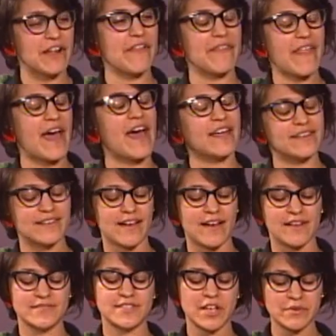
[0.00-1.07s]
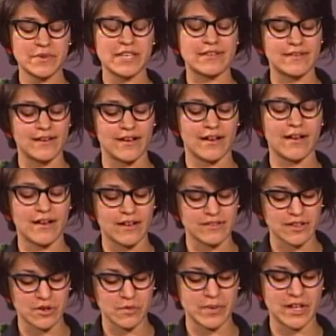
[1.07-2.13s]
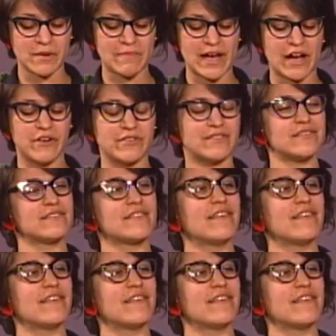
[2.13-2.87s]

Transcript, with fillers: on that, uh, mm-hmm. tell me a little bit about